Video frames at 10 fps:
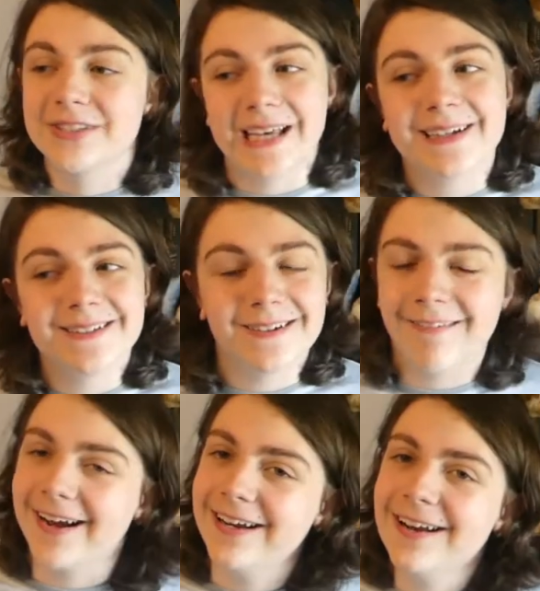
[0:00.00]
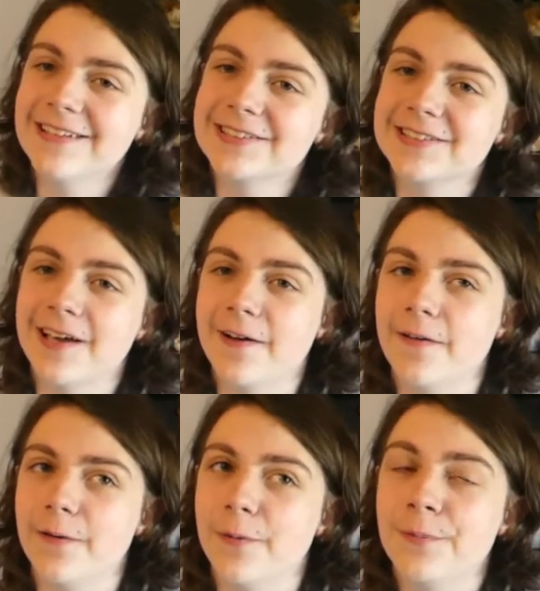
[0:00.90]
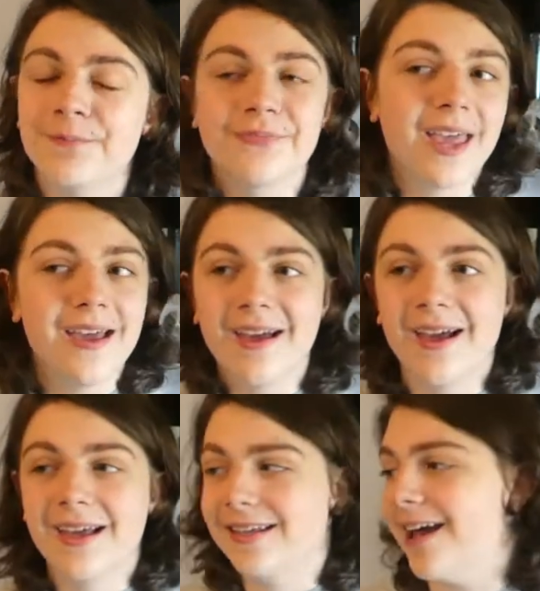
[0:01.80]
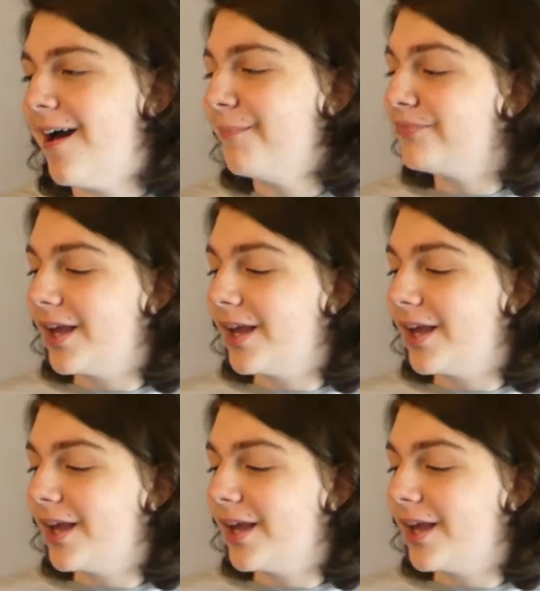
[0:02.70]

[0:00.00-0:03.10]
second grade, so, yeah.